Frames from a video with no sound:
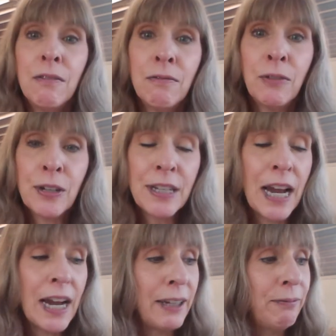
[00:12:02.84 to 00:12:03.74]
Verse
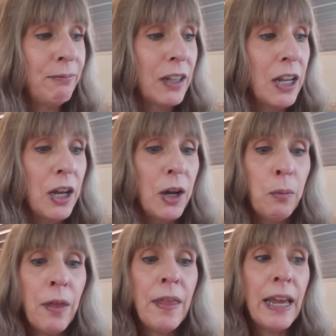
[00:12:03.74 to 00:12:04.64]
9,
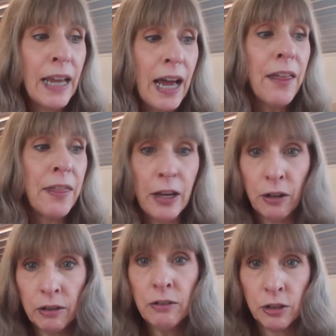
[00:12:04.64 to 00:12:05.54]
when they got
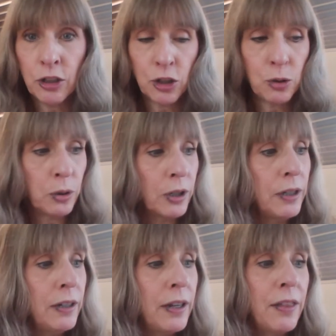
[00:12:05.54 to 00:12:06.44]
there to
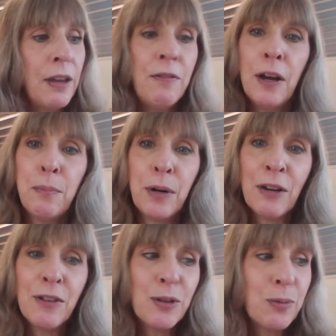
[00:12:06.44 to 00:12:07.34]
shore, they found
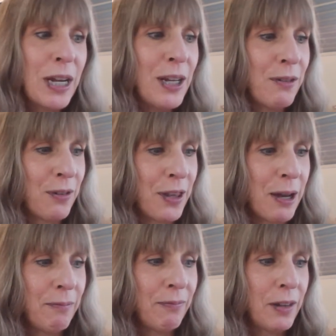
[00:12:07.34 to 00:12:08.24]
breakfast waiting for
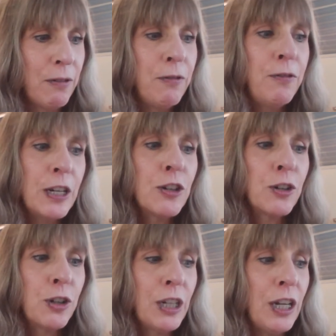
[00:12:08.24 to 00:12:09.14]
them, fish
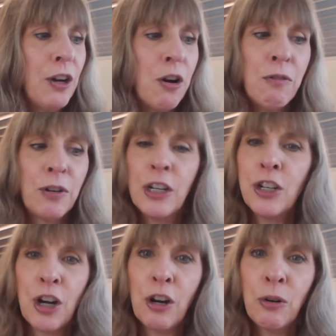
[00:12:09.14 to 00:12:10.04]
cooking over a
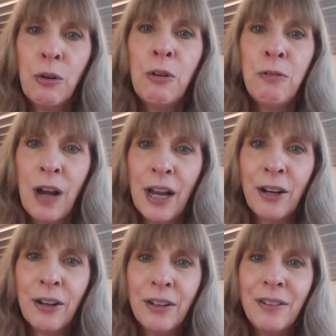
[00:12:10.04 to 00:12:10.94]
charcoal
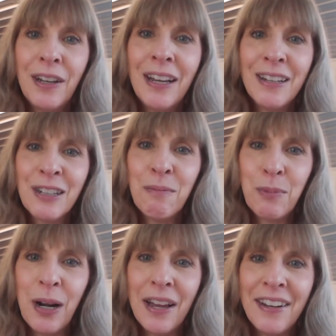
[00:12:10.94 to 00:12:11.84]
fire and some
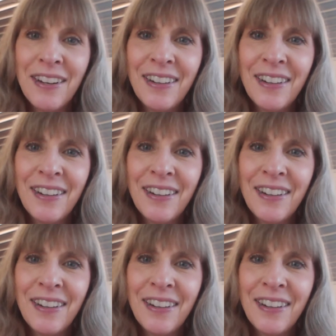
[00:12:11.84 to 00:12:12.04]
bread.